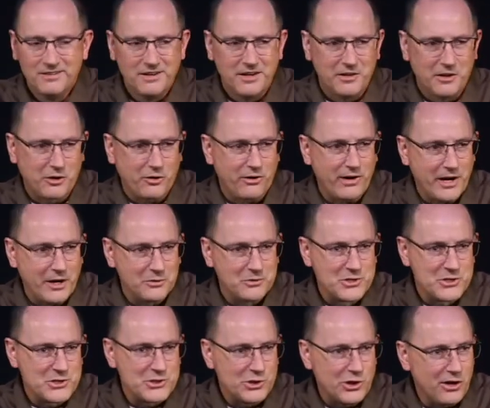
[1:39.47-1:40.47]
And the crowd
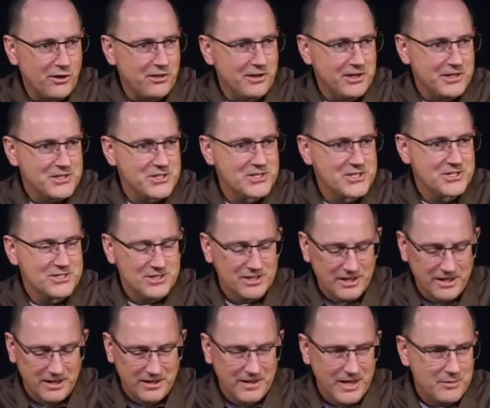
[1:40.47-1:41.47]
saw this,
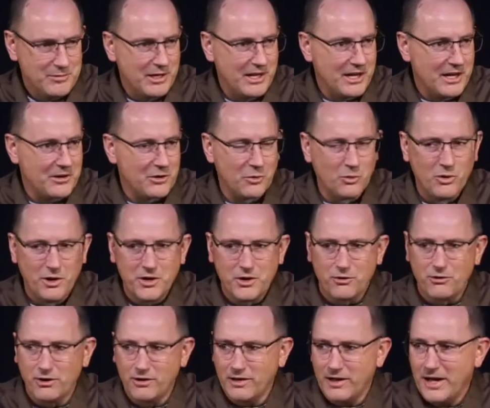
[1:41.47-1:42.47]
and they began to
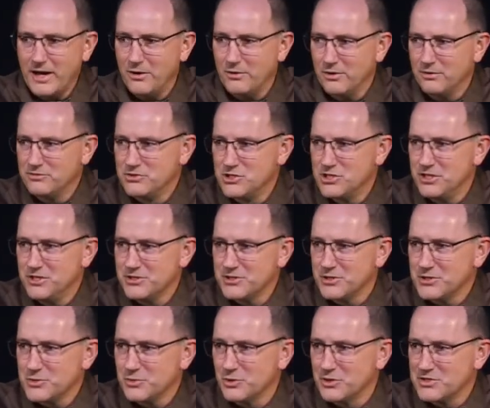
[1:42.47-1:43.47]
wonder aloud if
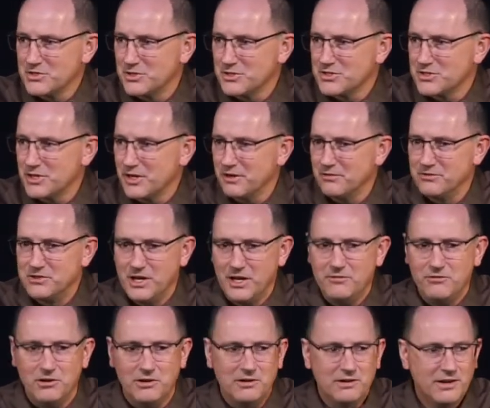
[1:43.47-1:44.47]
Jesus was the son of
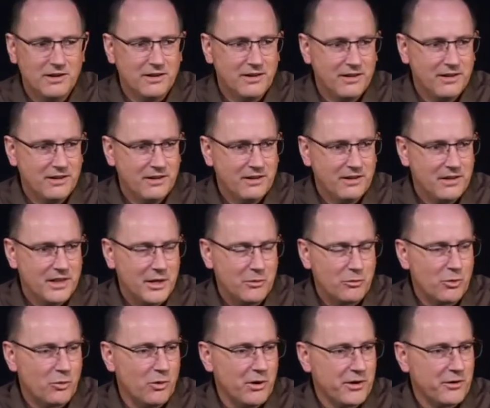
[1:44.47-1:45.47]
David. They
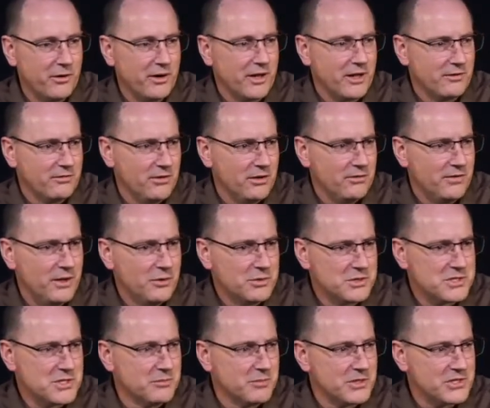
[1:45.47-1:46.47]
were wondering if, if he
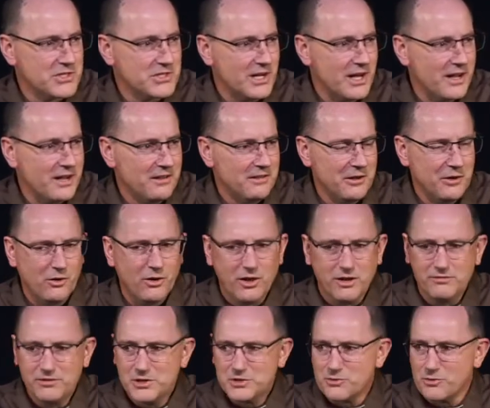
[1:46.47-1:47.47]
was the Messiah that all
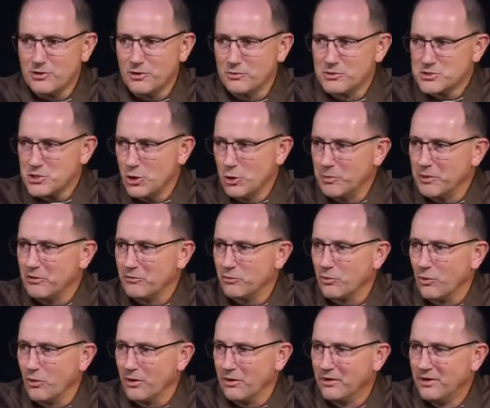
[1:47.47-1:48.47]
of Israel was hoping
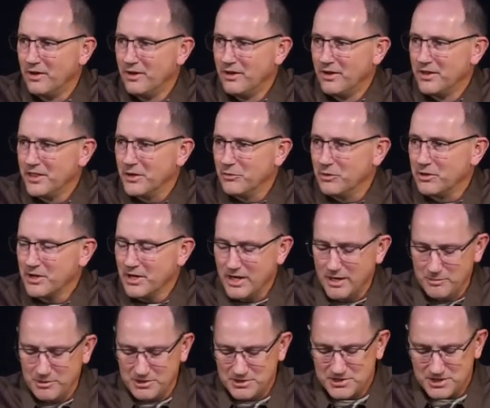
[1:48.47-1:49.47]
for, that would
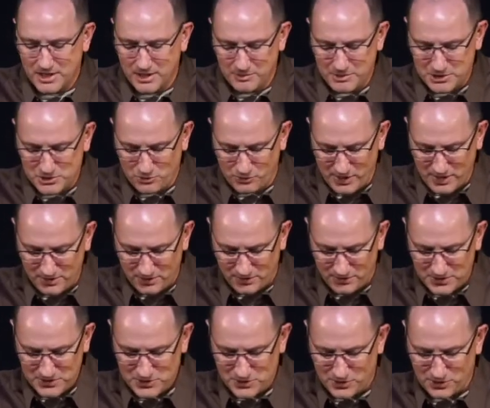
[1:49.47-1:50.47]
come and set up his reign on
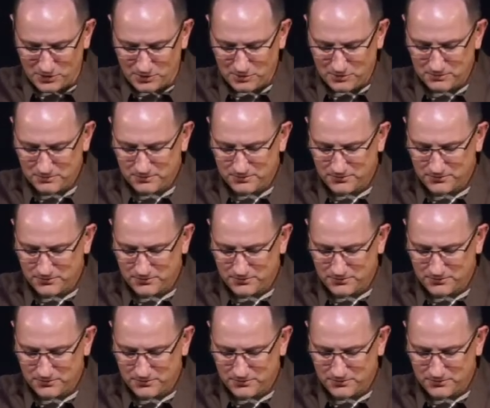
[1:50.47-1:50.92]
this earth.